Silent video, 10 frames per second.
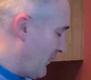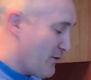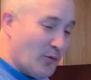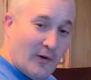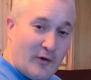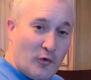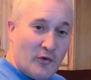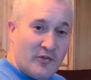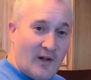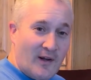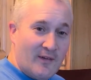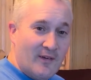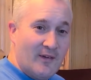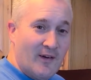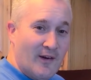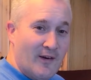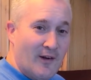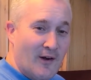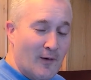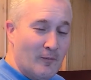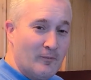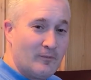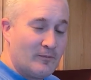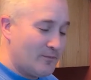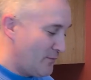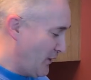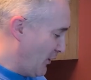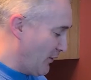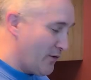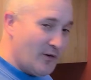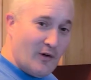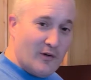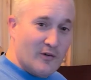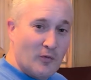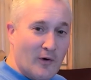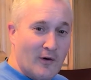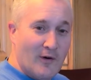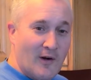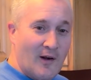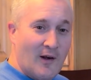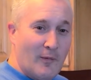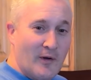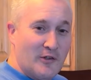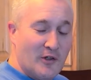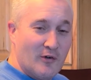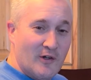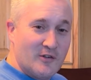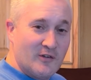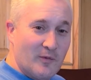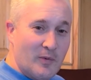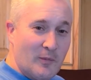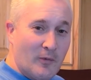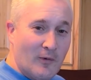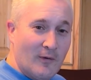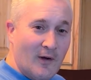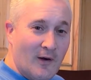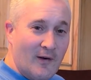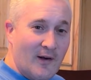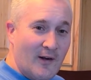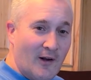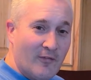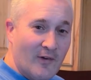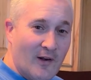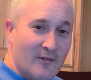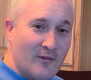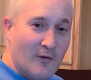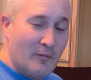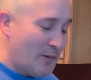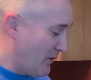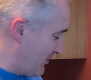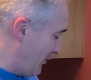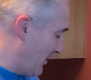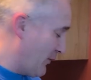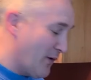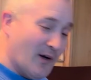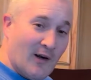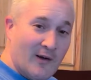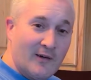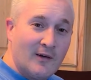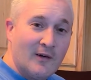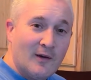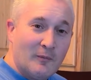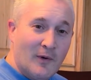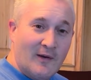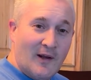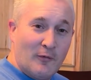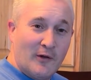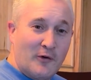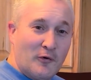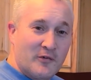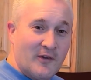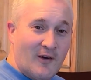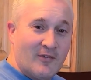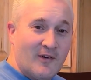really cool set. And you know, you just wonder how many generations of people ate off that. So maybe it's somebody you didn't like. But yeah, really cool stuff.